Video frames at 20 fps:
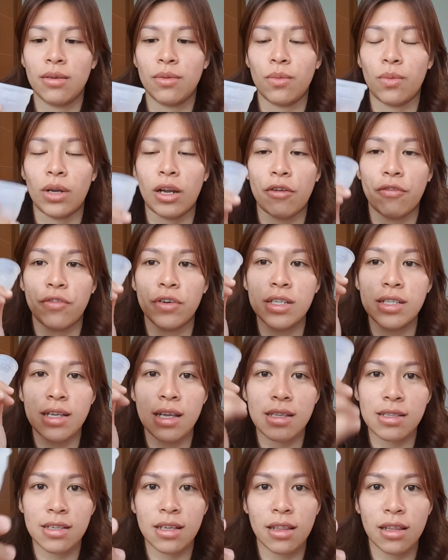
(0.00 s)
when I first
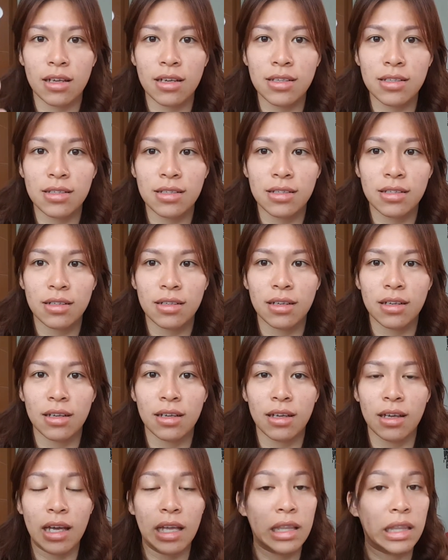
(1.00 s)
insert this,
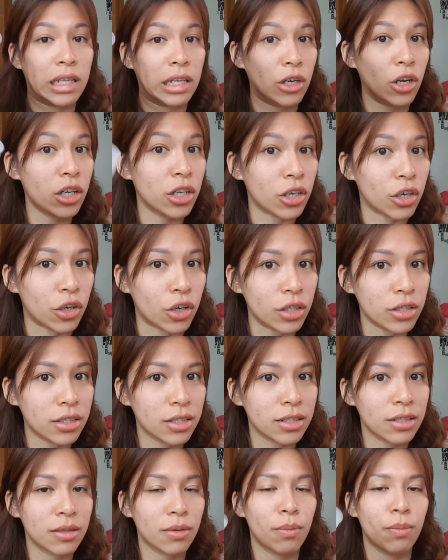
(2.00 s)
it did not hurt,
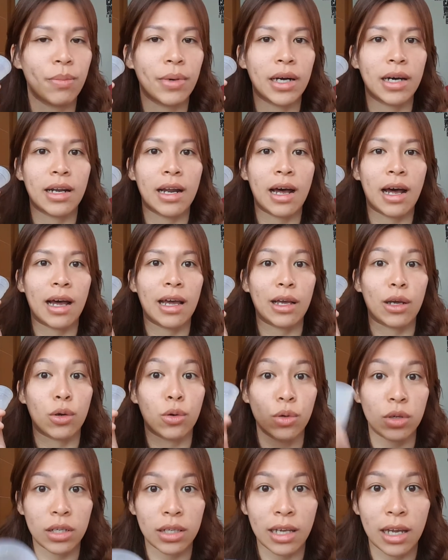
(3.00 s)
but I
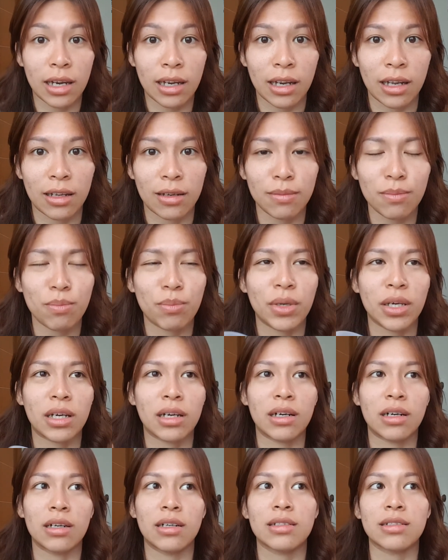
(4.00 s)
couldn't get it in
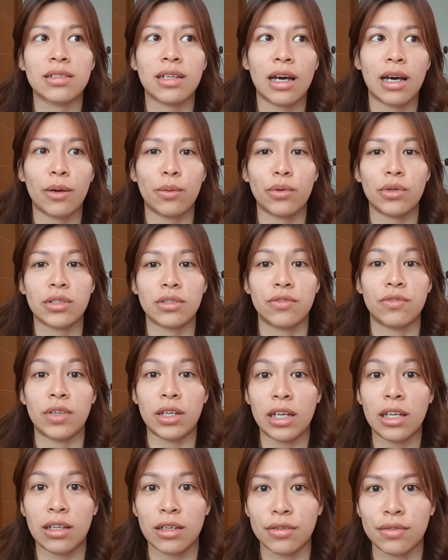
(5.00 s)
because I was
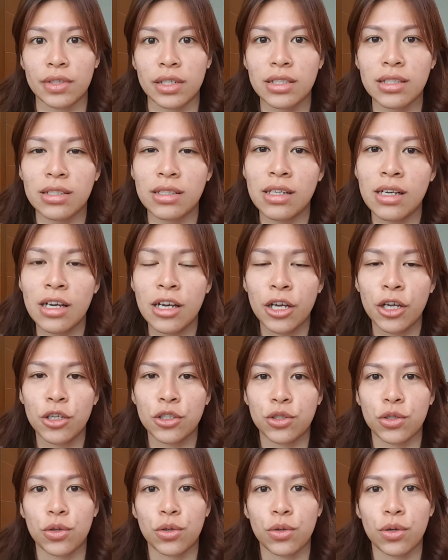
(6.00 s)
really nervous.
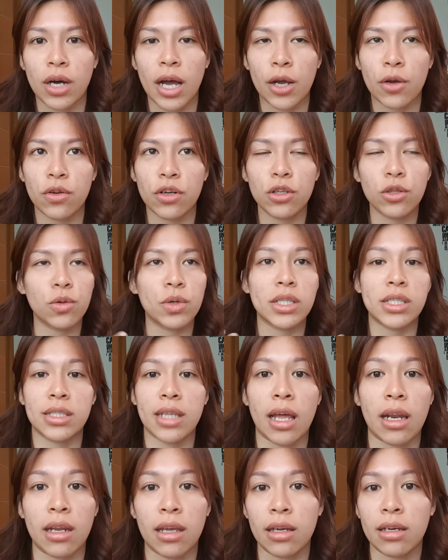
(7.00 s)
So I couldn't do it
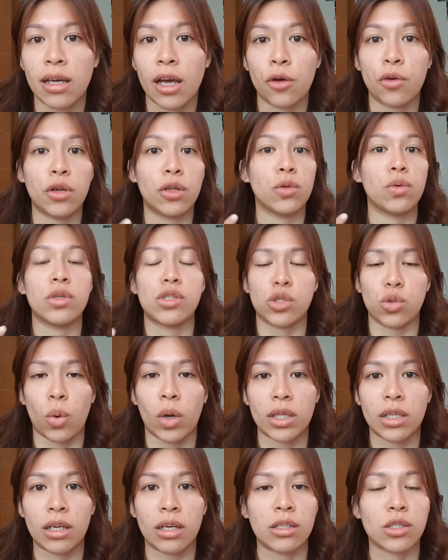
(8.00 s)
standing, I couldn't do it
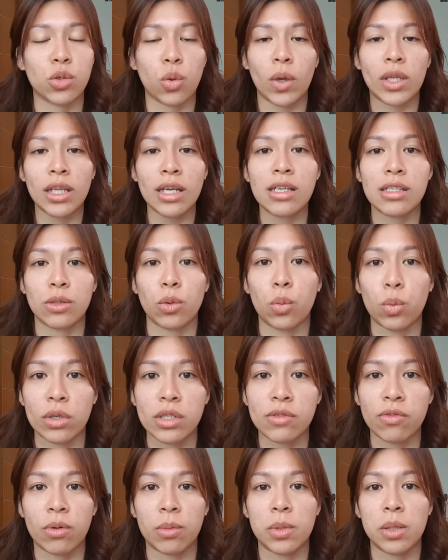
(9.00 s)
squatting. Squatting is the
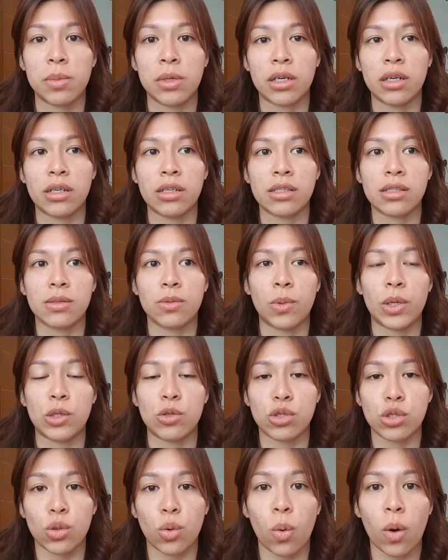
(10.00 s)
worst for me, because when you
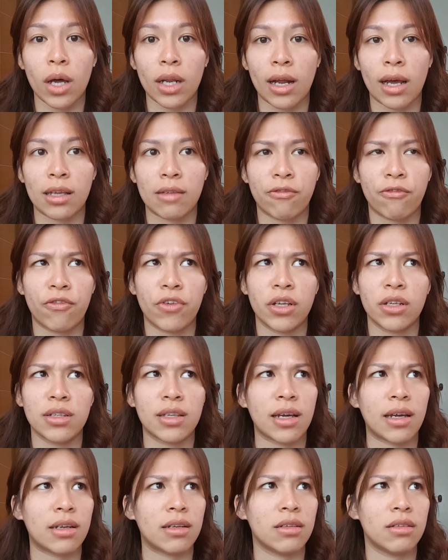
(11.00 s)
squat, I feel
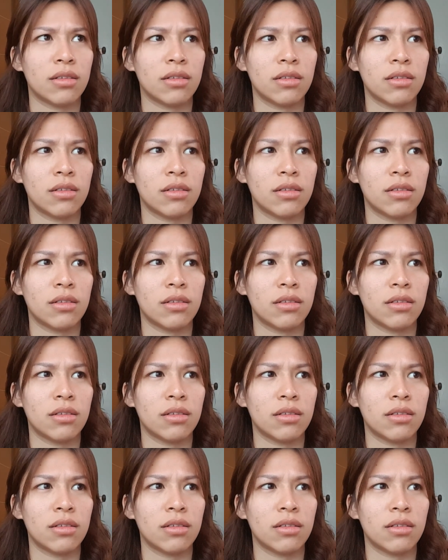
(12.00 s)
that